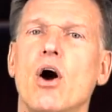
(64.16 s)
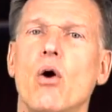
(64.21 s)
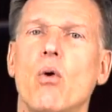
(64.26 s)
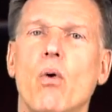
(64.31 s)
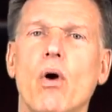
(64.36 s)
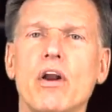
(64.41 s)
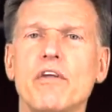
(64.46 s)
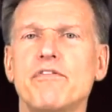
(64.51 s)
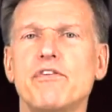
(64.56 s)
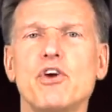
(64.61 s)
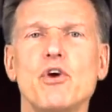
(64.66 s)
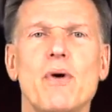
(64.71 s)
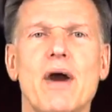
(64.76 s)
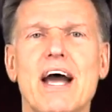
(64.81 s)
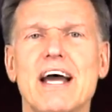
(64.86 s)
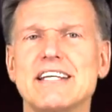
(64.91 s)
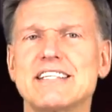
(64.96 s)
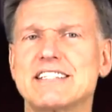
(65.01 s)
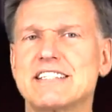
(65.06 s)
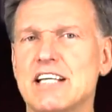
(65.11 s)
What if you
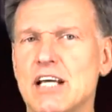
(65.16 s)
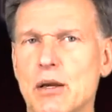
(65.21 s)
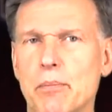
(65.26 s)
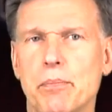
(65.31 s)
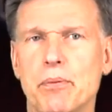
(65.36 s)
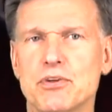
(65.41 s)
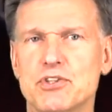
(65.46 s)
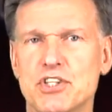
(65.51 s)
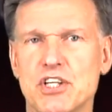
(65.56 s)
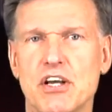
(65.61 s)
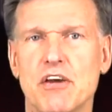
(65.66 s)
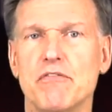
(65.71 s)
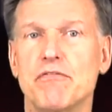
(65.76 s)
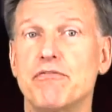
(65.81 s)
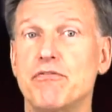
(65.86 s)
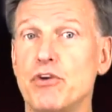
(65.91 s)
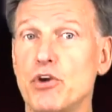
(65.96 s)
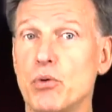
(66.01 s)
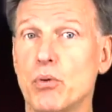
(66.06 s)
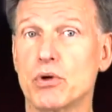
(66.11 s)
add 10%
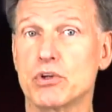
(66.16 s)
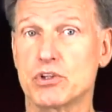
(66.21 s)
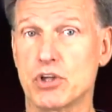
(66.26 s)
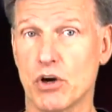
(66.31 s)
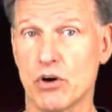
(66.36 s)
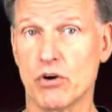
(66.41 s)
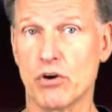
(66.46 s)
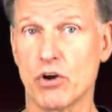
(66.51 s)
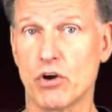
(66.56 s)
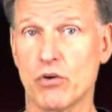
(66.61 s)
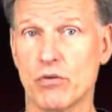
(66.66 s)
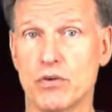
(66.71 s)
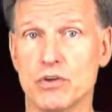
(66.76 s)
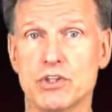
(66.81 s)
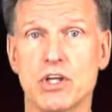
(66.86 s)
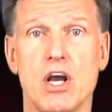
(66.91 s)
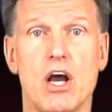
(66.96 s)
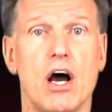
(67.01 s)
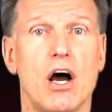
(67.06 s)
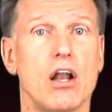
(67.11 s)
fewer
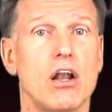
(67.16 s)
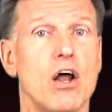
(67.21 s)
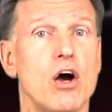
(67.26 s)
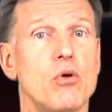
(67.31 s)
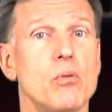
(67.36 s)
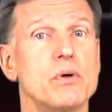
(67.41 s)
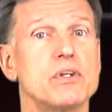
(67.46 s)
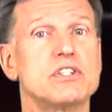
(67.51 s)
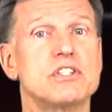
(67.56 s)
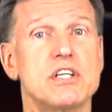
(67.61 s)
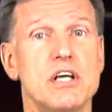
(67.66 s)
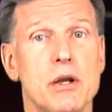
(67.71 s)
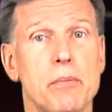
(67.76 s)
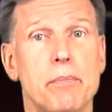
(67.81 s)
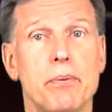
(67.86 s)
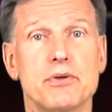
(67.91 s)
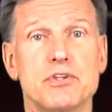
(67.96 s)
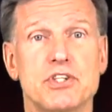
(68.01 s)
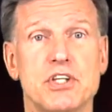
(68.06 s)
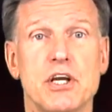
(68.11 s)
turnovers along with
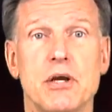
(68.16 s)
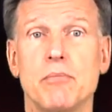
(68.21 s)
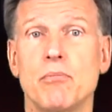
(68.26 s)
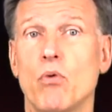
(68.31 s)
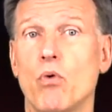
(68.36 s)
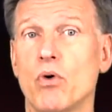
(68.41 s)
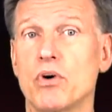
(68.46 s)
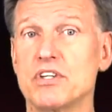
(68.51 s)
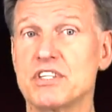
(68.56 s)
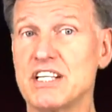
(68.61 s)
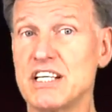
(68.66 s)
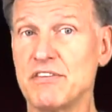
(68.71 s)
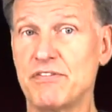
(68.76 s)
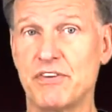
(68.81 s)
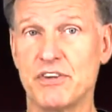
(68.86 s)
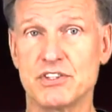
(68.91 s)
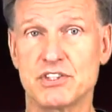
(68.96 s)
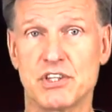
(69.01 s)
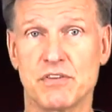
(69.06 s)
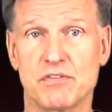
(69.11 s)
10% more
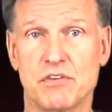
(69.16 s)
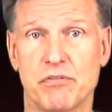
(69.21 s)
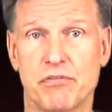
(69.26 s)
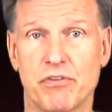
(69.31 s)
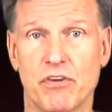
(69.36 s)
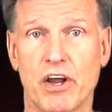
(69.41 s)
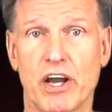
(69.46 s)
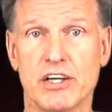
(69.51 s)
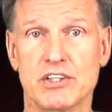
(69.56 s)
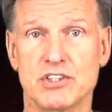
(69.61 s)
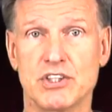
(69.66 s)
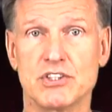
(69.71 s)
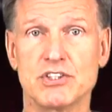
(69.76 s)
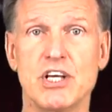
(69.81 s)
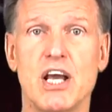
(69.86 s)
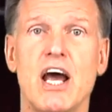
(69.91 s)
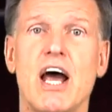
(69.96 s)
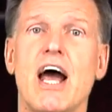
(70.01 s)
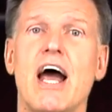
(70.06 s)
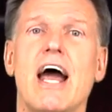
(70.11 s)
defensive deflections
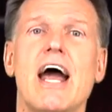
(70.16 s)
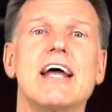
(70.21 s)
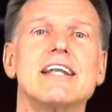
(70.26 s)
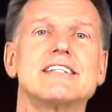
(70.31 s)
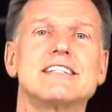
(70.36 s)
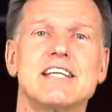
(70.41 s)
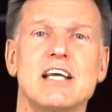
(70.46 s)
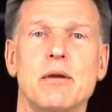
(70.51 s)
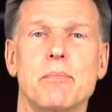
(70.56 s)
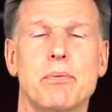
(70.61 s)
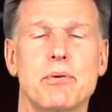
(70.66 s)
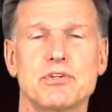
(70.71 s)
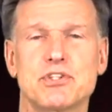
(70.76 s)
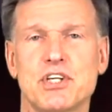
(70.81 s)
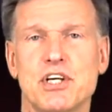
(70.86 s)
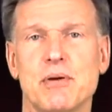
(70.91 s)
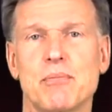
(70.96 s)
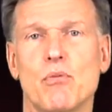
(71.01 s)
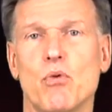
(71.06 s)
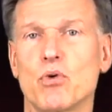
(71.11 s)
and
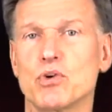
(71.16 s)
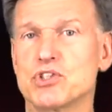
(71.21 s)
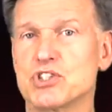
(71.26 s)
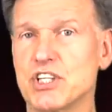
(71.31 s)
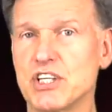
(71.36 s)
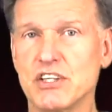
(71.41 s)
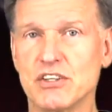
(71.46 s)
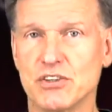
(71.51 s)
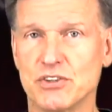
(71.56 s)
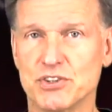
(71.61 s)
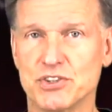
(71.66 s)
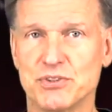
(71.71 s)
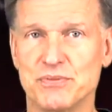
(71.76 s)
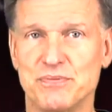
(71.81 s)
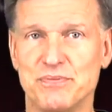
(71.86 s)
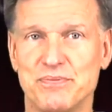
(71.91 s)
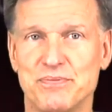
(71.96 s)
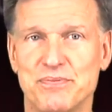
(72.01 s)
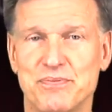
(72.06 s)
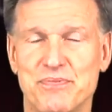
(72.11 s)
10% more steals?
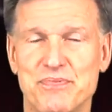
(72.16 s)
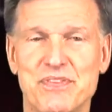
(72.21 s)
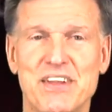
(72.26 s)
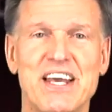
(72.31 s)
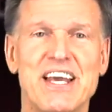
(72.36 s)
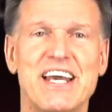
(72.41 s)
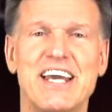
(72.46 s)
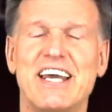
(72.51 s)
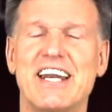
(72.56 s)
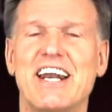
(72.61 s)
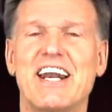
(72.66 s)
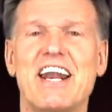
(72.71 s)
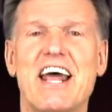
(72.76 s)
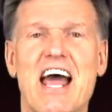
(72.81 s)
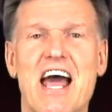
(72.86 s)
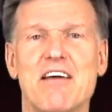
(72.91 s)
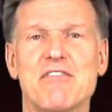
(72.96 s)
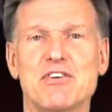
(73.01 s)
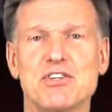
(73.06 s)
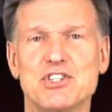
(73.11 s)
In an
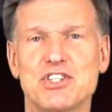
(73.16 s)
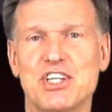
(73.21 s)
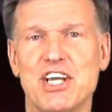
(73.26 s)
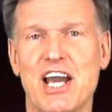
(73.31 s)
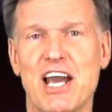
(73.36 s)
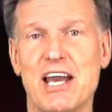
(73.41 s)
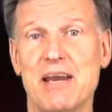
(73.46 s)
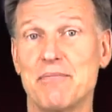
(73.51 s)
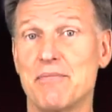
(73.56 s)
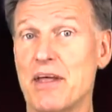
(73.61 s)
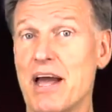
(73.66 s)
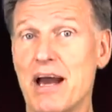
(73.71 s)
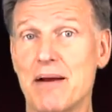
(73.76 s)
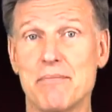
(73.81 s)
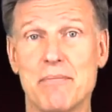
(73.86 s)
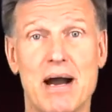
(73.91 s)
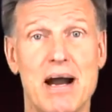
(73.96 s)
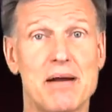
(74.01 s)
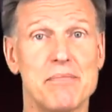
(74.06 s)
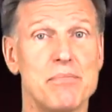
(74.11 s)
average game, that
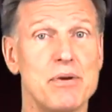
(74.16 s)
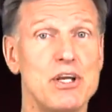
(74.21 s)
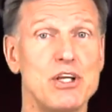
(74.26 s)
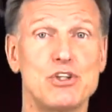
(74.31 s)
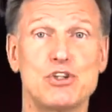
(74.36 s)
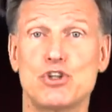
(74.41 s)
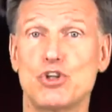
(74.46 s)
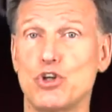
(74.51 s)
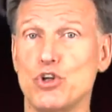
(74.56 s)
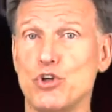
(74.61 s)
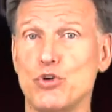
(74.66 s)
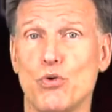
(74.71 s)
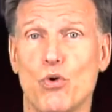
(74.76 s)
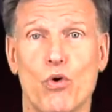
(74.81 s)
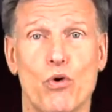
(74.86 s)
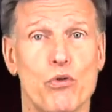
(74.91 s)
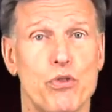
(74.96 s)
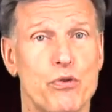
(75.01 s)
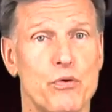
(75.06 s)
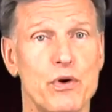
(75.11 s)
might be two
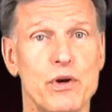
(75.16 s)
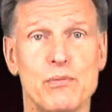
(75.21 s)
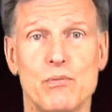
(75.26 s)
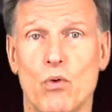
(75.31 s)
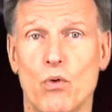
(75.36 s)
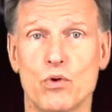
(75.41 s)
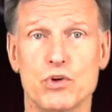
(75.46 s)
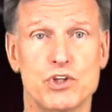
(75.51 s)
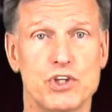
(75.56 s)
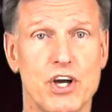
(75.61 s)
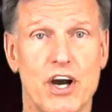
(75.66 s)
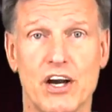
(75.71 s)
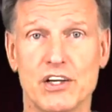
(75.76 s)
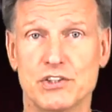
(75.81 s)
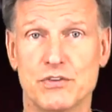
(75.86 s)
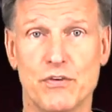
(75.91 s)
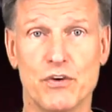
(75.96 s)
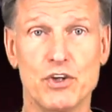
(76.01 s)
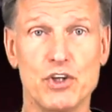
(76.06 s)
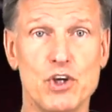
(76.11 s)
or three more
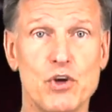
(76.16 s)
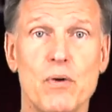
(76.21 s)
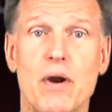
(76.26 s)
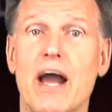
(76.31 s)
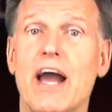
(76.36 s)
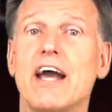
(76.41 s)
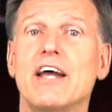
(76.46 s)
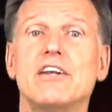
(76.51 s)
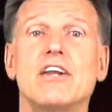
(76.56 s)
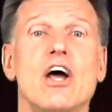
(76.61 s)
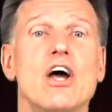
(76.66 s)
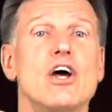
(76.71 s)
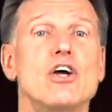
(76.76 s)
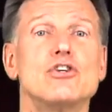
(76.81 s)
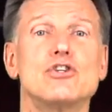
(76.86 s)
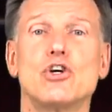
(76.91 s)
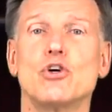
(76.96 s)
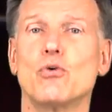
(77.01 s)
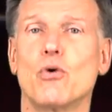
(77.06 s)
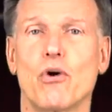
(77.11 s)
shots for you and
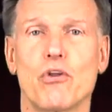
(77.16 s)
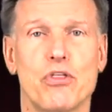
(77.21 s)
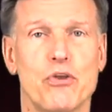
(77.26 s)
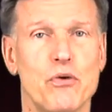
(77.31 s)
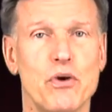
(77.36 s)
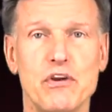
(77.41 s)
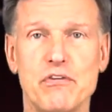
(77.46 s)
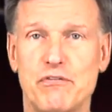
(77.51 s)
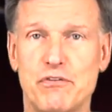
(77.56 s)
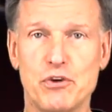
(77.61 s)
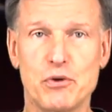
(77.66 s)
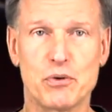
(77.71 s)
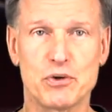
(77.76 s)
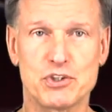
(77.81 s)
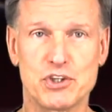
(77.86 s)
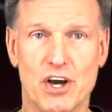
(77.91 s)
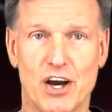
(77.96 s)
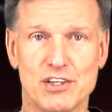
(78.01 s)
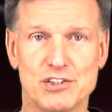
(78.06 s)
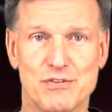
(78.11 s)
two or three fewer
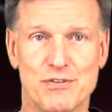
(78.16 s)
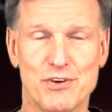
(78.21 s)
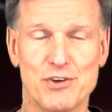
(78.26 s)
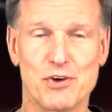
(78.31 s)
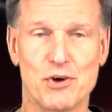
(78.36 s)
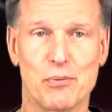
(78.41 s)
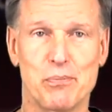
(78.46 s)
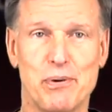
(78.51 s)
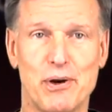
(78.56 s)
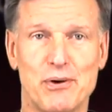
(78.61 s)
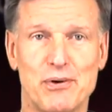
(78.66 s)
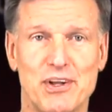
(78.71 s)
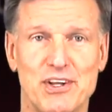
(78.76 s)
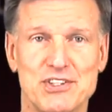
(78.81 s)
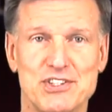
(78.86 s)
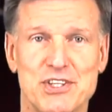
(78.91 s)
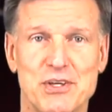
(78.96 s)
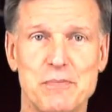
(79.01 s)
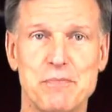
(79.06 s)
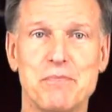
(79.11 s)
shots for your
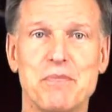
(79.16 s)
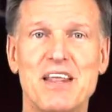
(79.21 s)
opponents.